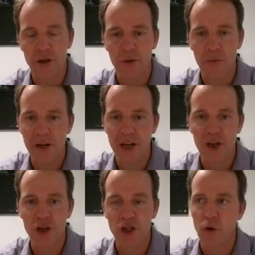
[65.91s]
I remember my
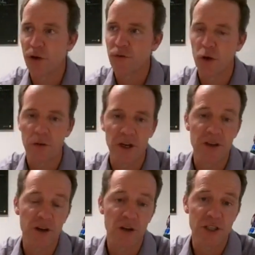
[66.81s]
dad years ago when he formulated,
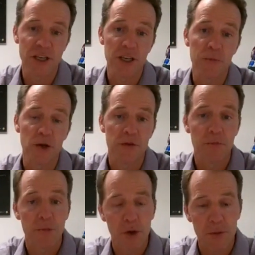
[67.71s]
he'd always say he'd put
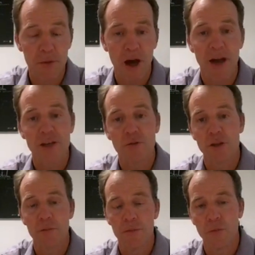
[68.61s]
prebiotics with
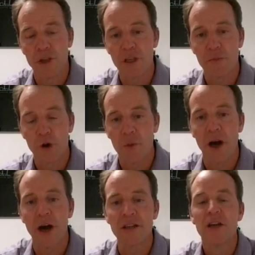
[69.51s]
the
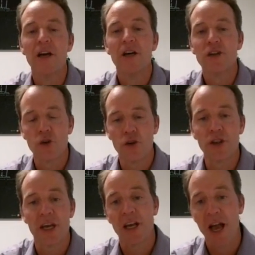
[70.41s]
probiotics so that
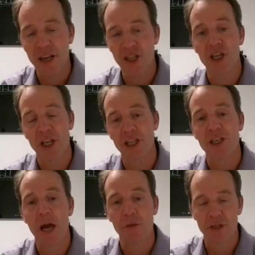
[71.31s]
they actually get
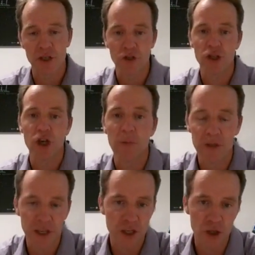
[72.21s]
established and do the job
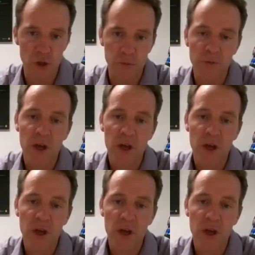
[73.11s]
that they need to do.